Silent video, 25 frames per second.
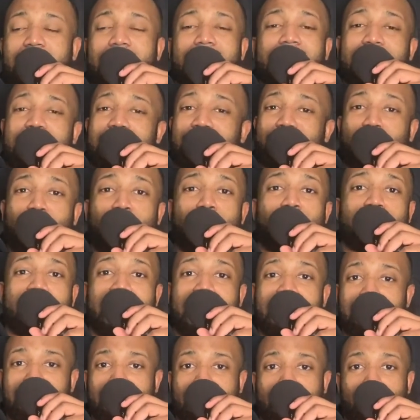it's okay
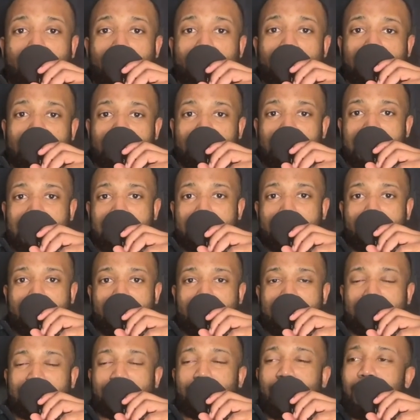to talk to people,
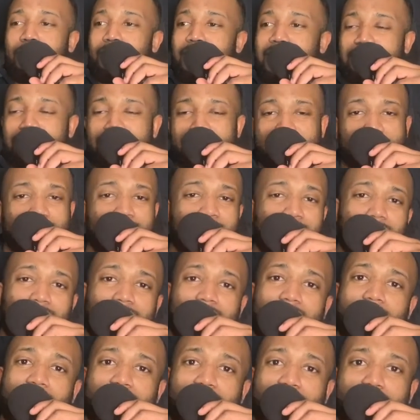it's okay to share your
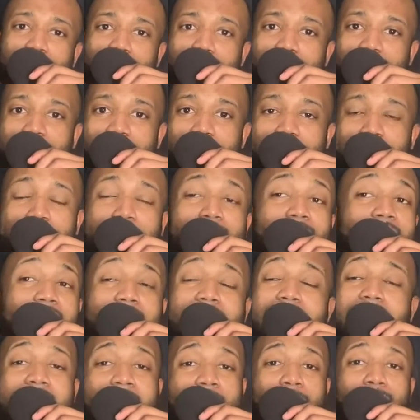issues,
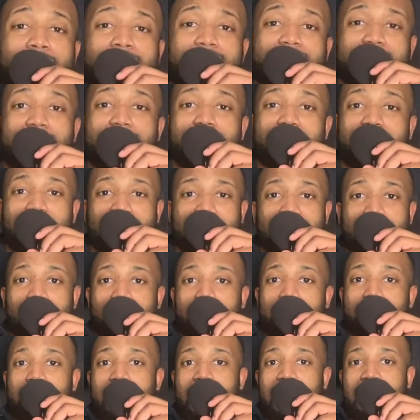I wasn't even sharing
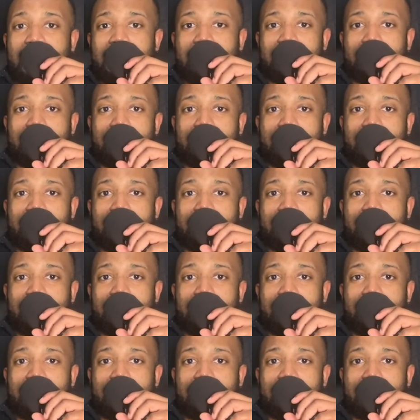mine.